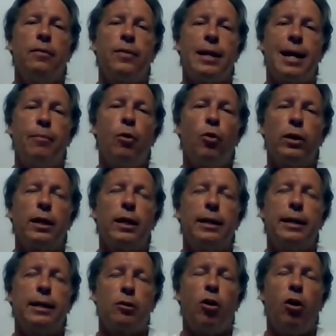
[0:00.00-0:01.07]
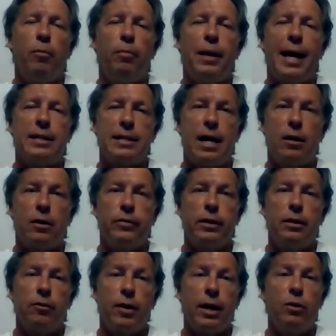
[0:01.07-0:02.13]
that I'm only going to get tall plants out of
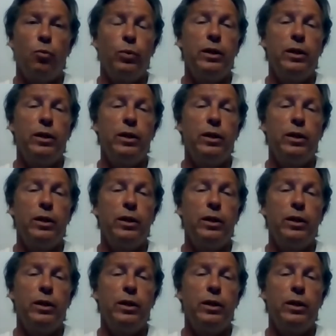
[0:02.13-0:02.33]
it, right?